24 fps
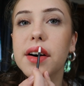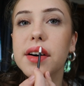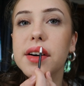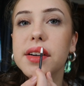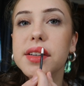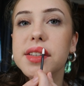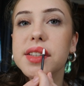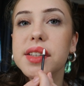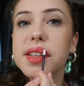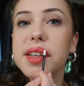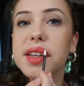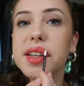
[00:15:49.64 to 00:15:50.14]

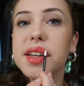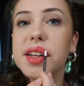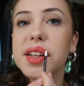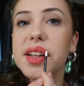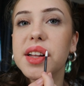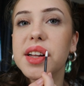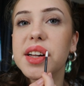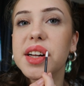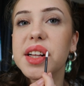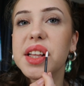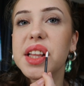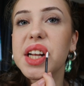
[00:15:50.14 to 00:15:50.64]
Also, in a
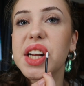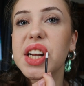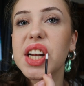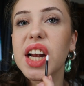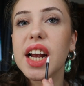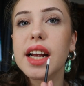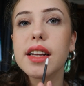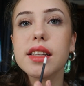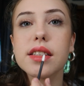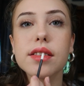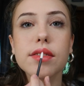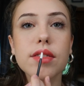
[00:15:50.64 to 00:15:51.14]
lot of the
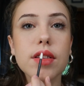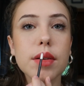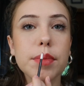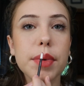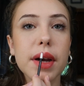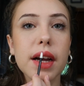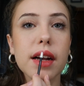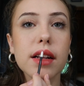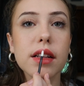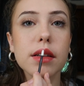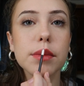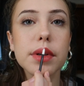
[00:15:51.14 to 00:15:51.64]
shades of the
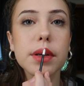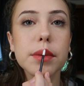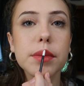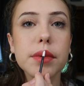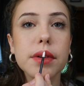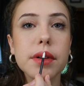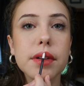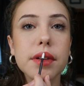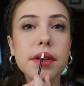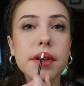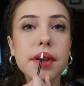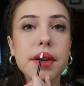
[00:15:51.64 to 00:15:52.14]
paler
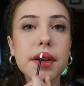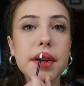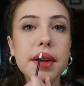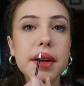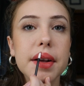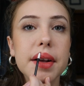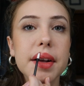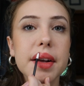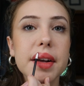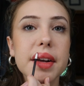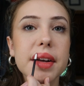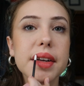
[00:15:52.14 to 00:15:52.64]
people,
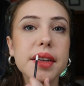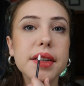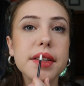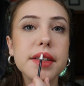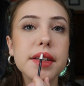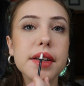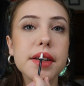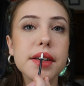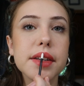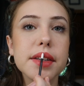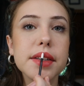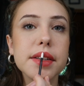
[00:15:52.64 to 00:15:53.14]

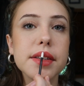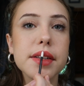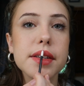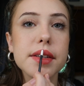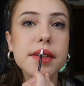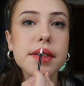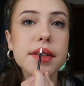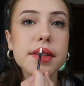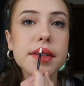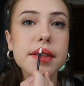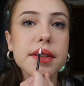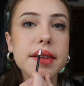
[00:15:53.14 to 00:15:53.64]
it
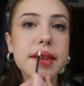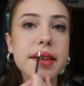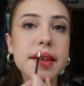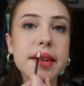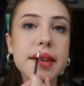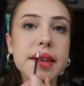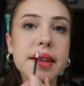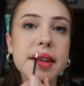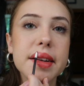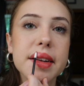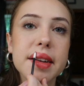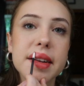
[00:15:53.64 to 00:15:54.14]
does
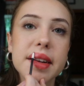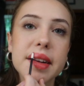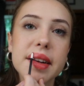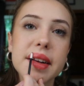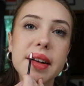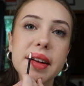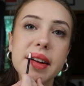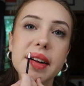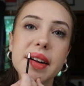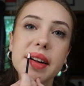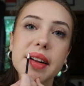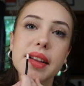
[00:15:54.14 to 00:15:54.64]

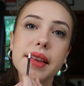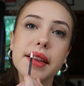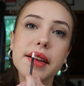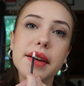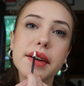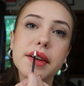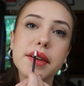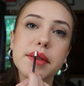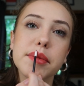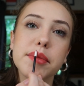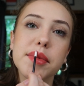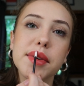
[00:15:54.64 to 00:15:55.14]

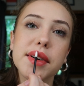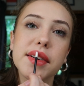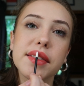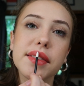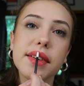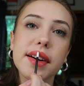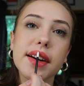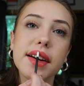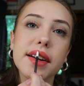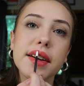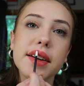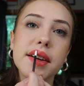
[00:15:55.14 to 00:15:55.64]
look more
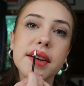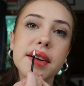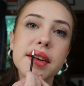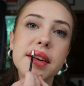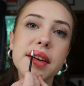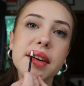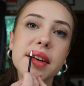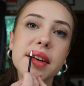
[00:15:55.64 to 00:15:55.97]
red.